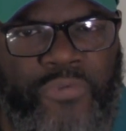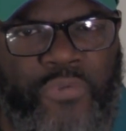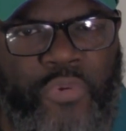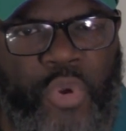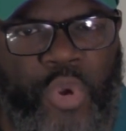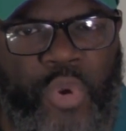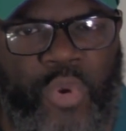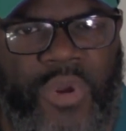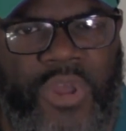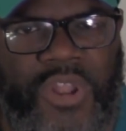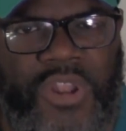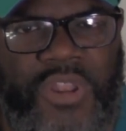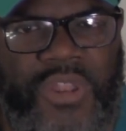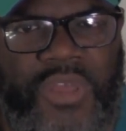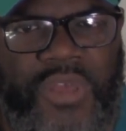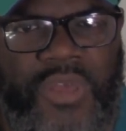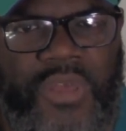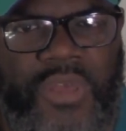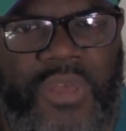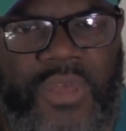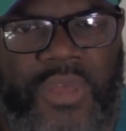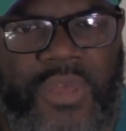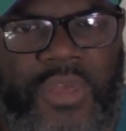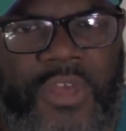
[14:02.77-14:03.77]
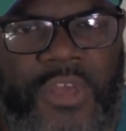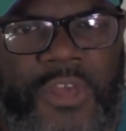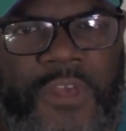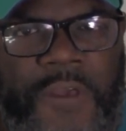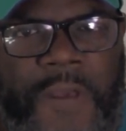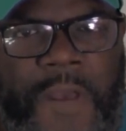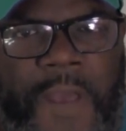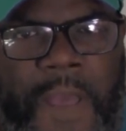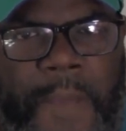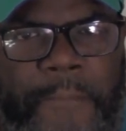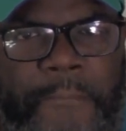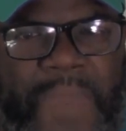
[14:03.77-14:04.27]
through it.
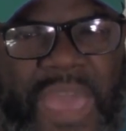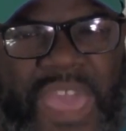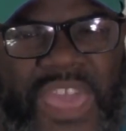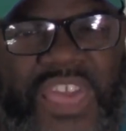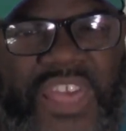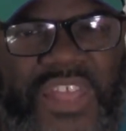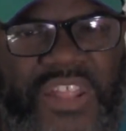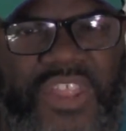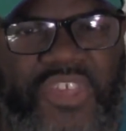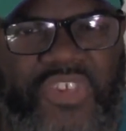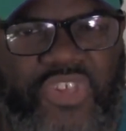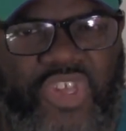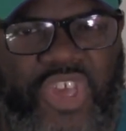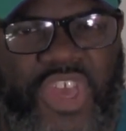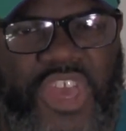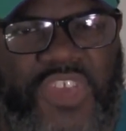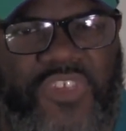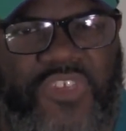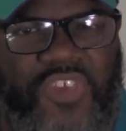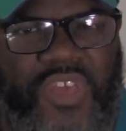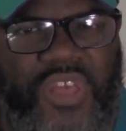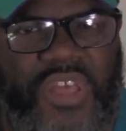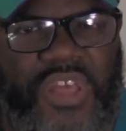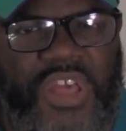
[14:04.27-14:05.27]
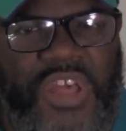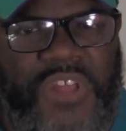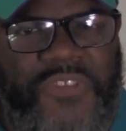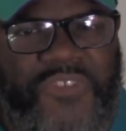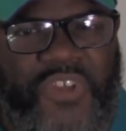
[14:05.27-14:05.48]
Make a decision